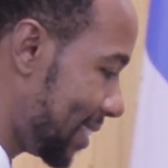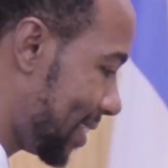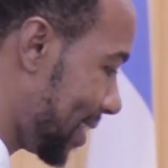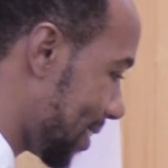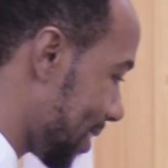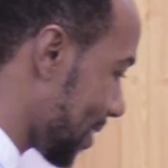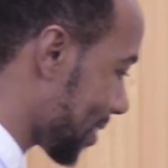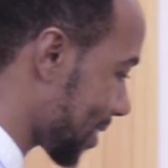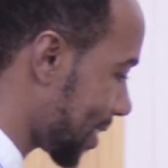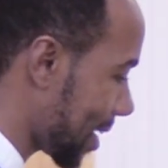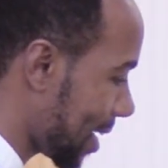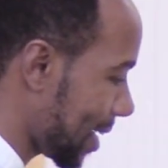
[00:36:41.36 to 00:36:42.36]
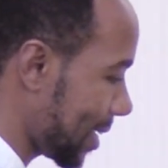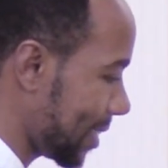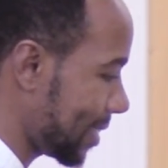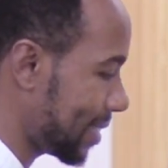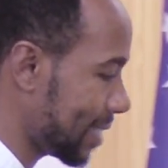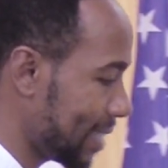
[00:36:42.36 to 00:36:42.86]
Jesus
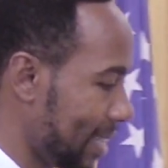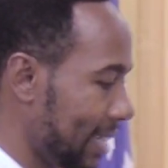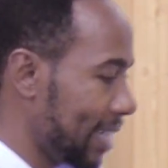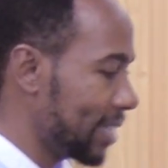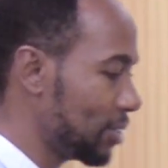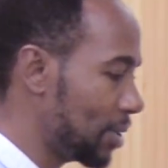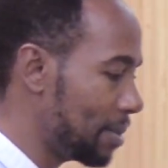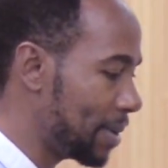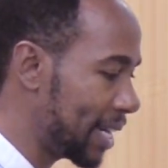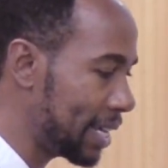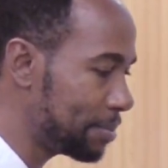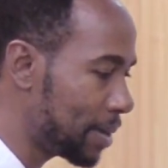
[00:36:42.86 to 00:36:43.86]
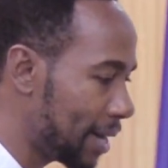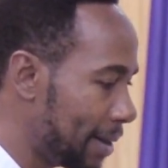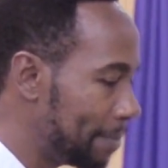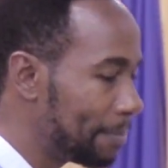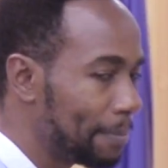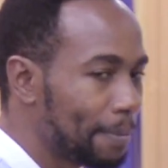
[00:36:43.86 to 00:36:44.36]
Christ. To neighbor,